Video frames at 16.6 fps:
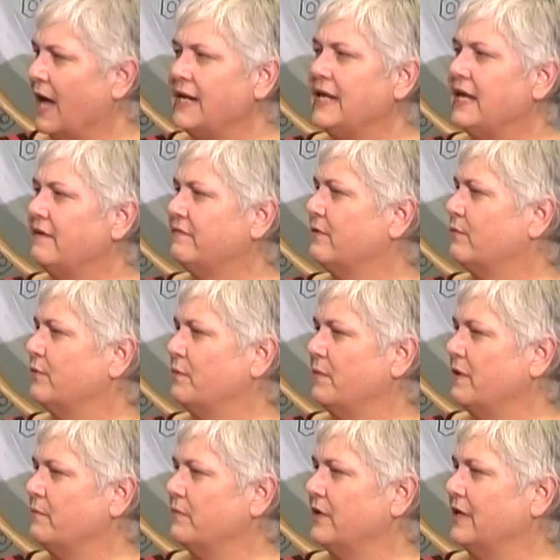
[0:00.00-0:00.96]
I never
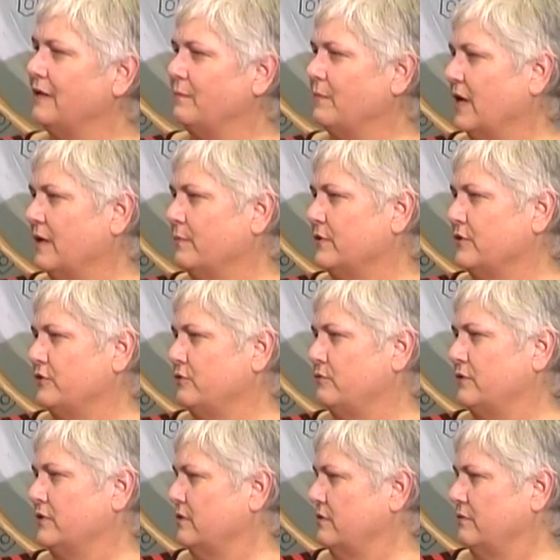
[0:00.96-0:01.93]
remembered anybody but you
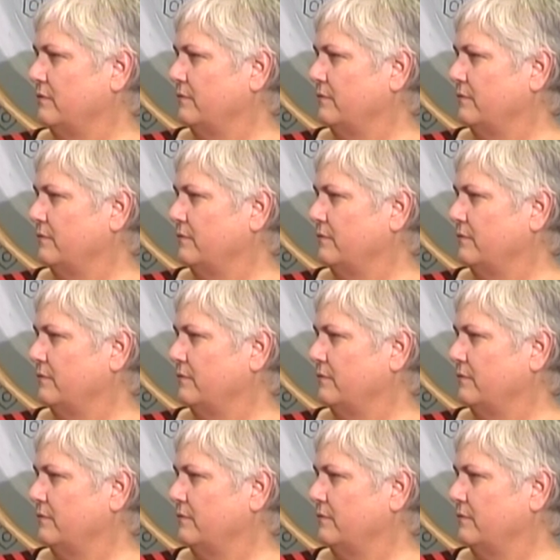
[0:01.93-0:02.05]
two.